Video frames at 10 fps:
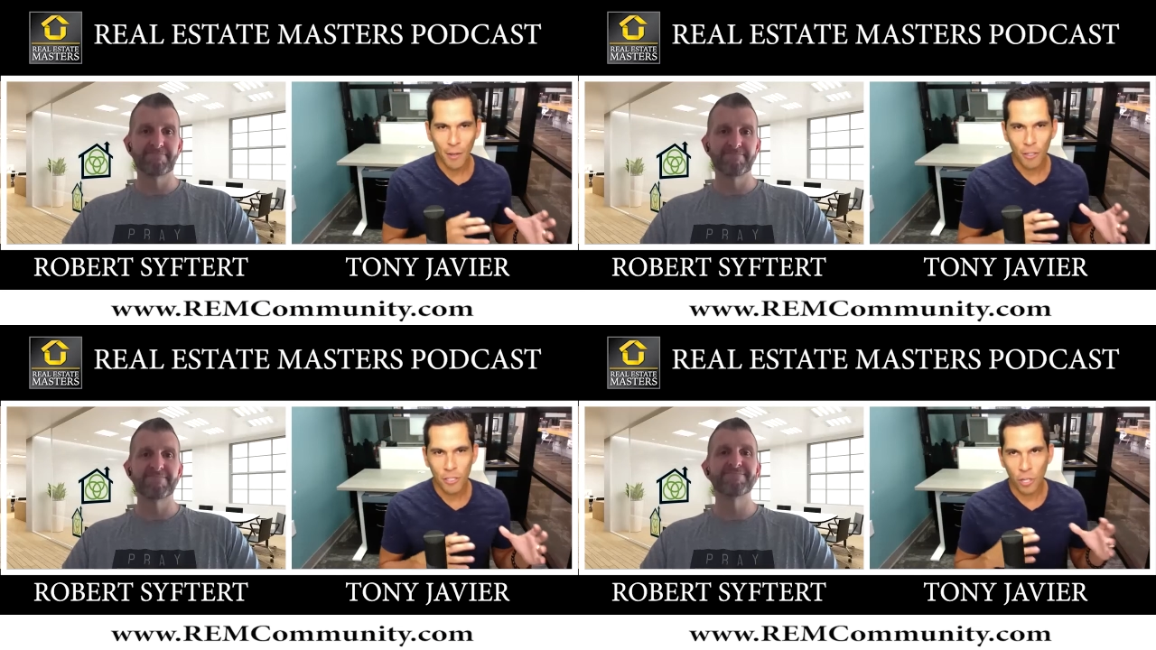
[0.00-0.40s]

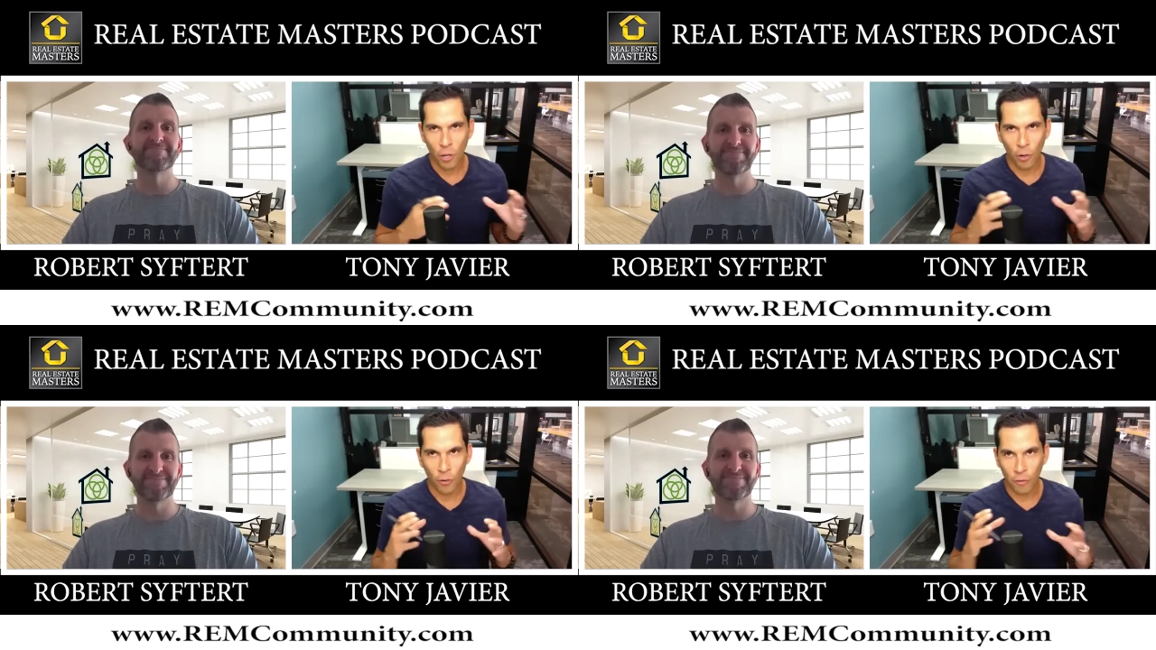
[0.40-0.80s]

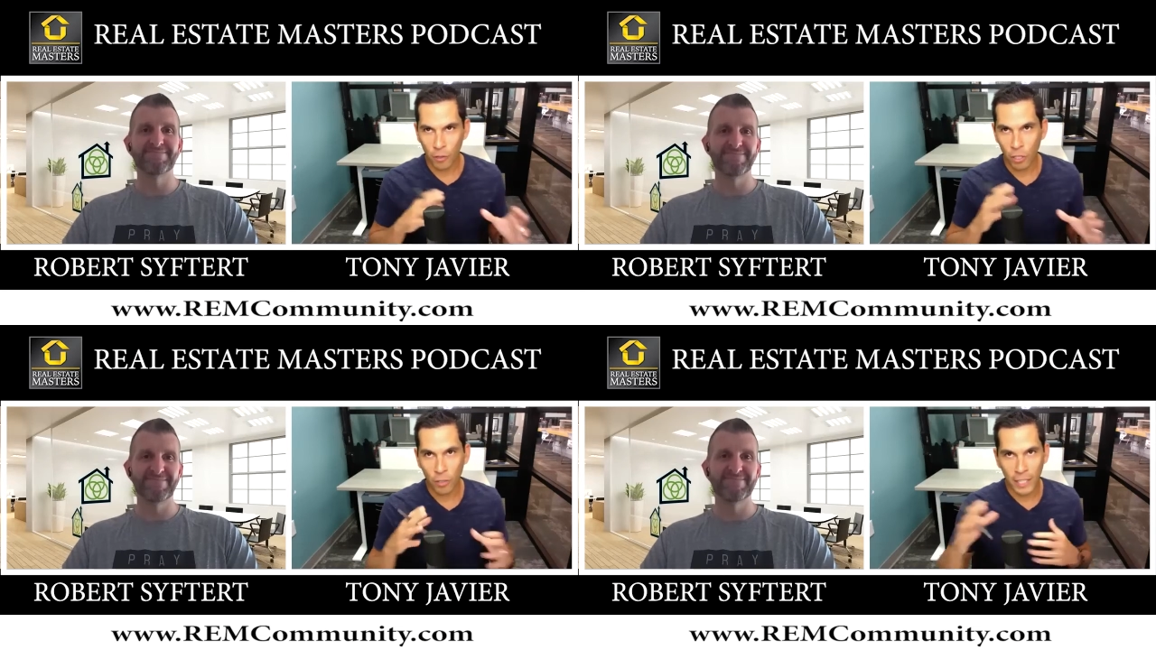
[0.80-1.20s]
Speaker 1: So for
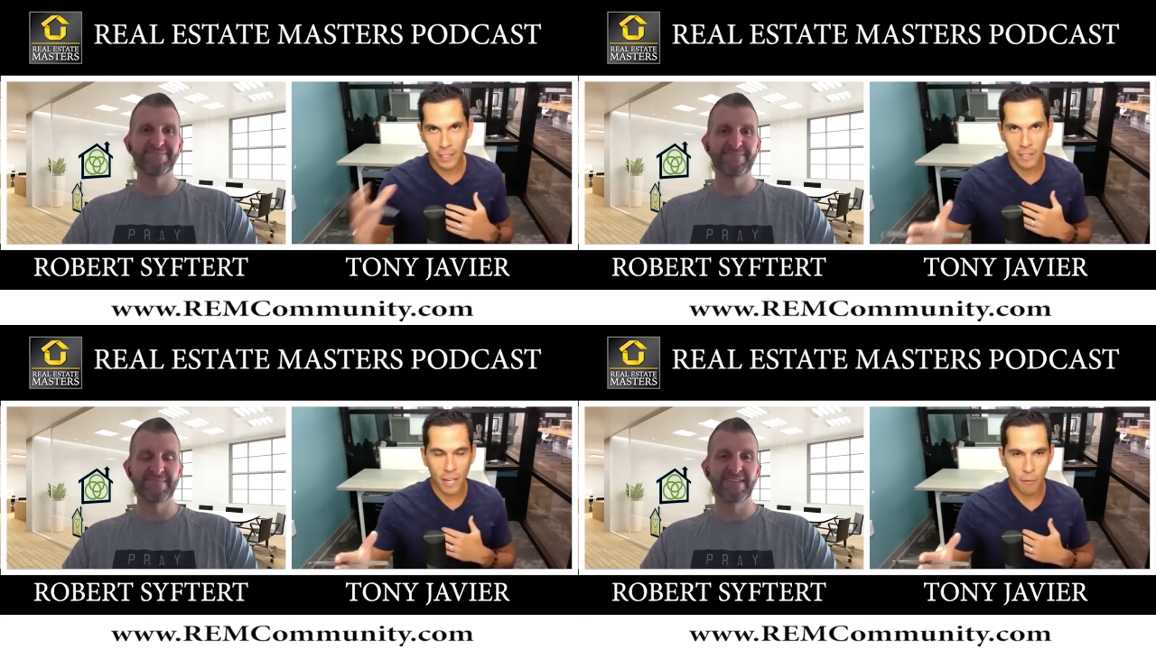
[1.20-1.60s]
mm-hmm. you, like the
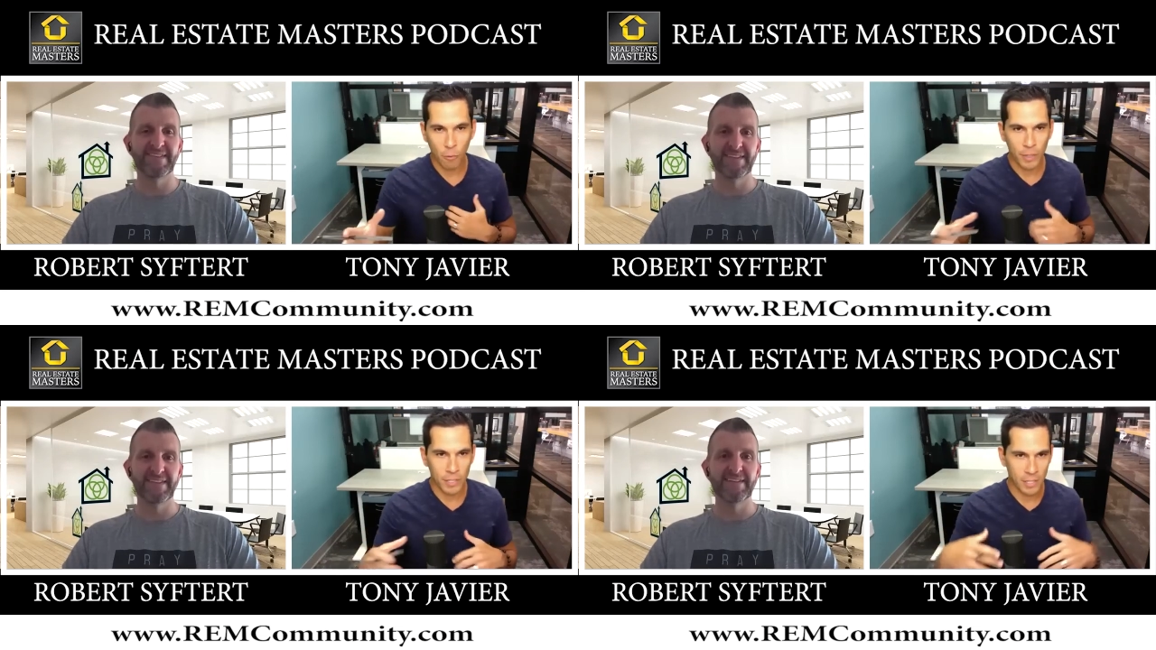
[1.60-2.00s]
software
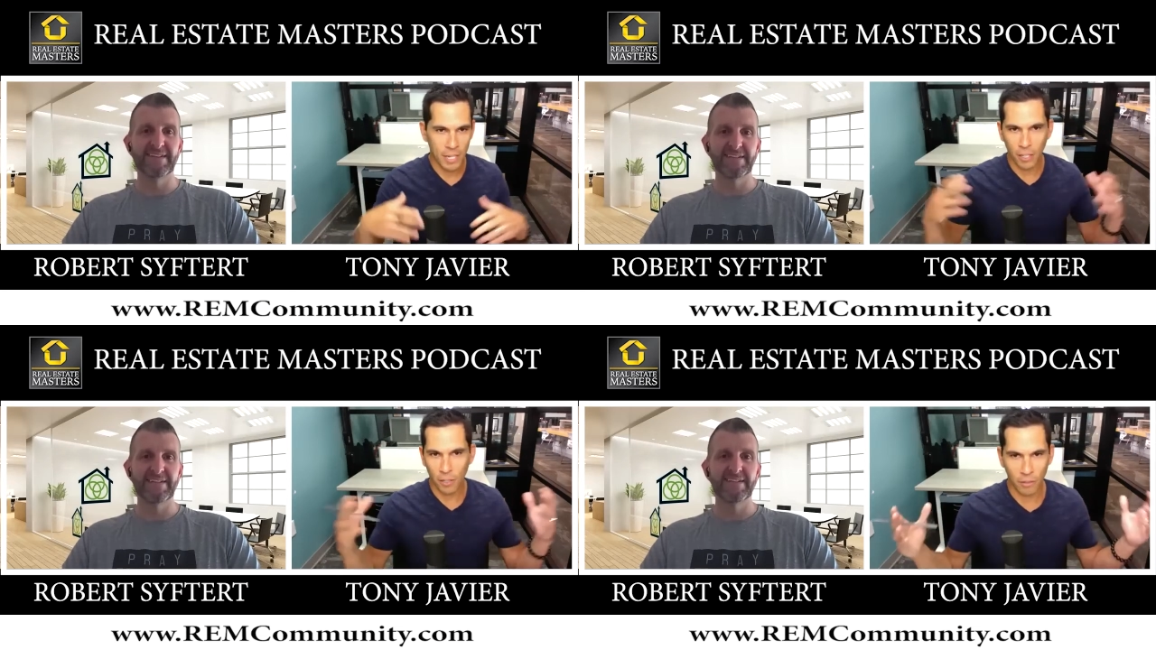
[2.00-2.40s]
business, now
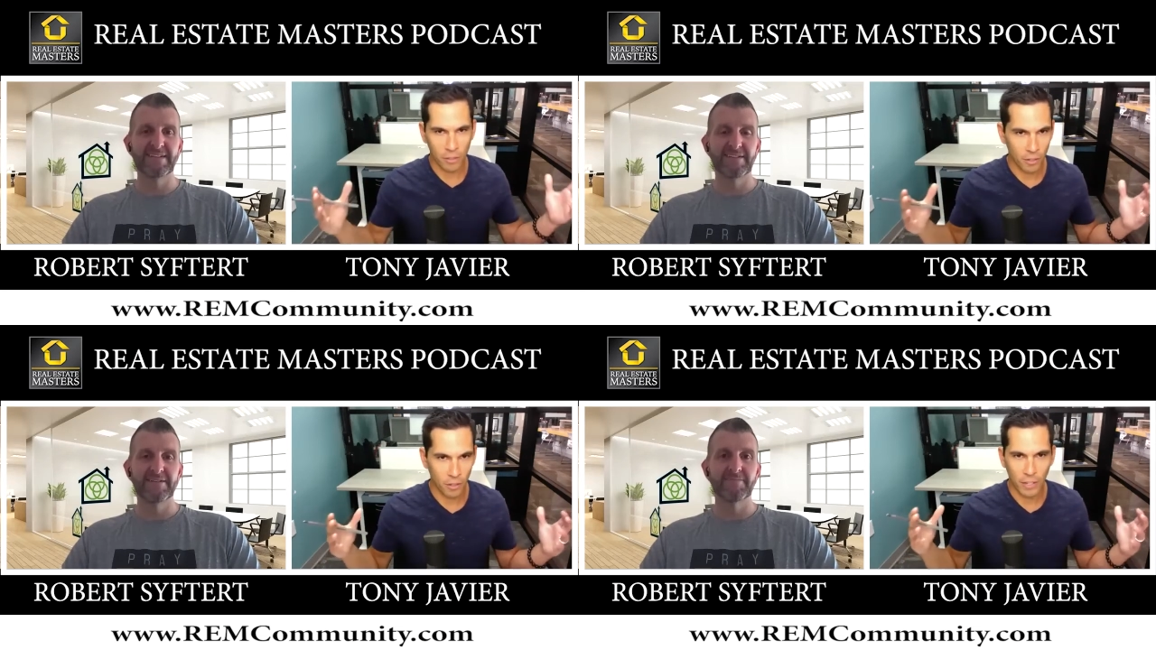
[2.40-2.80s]
you're
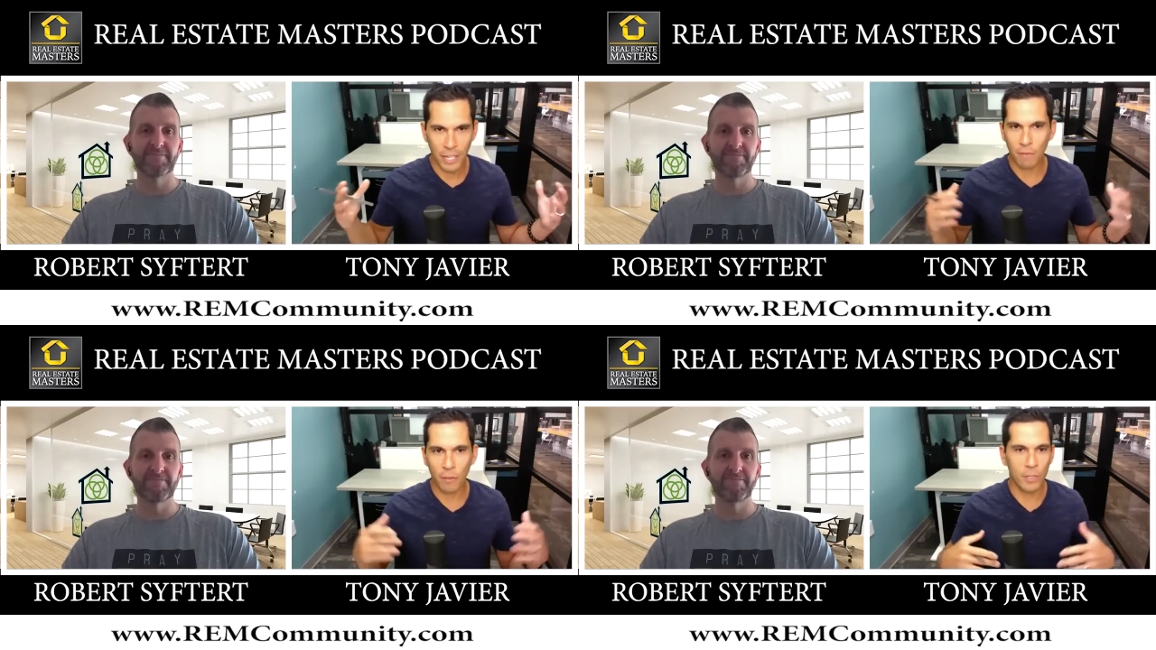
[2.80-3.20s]
you're
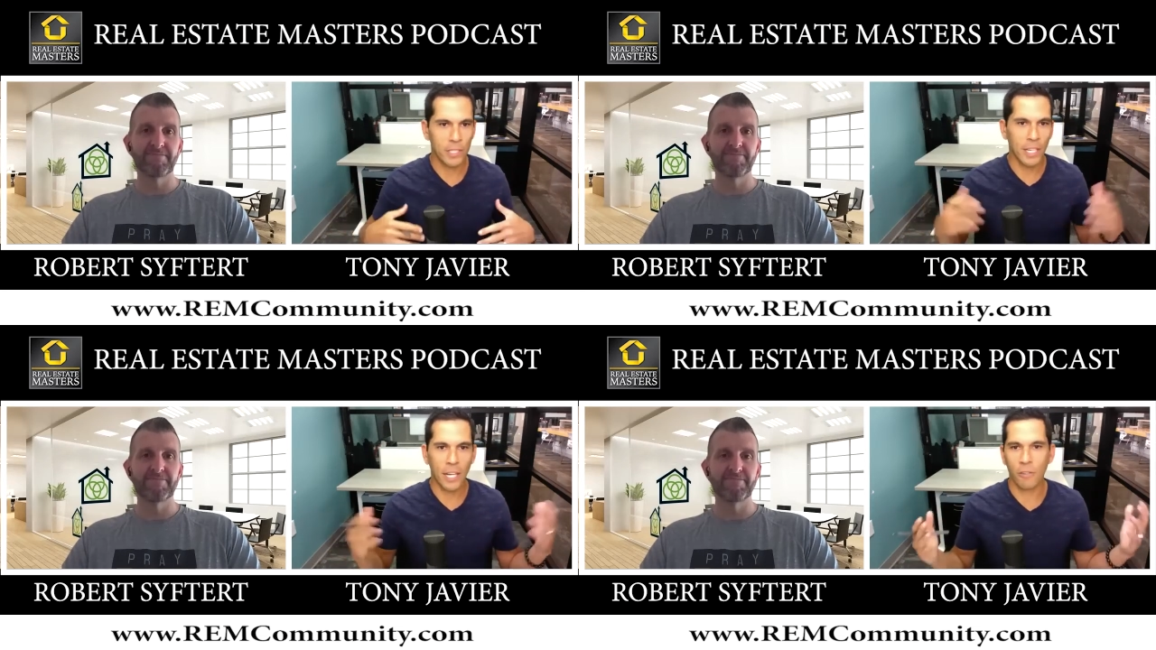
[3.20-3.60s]

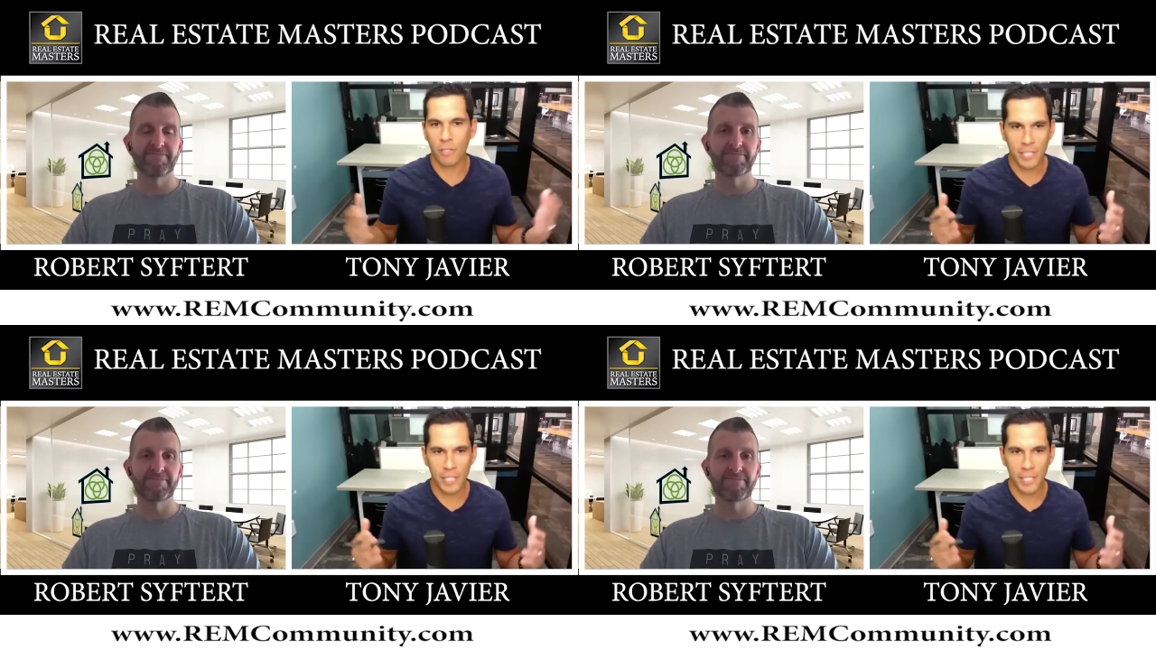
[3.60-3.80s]
influencing hundreds,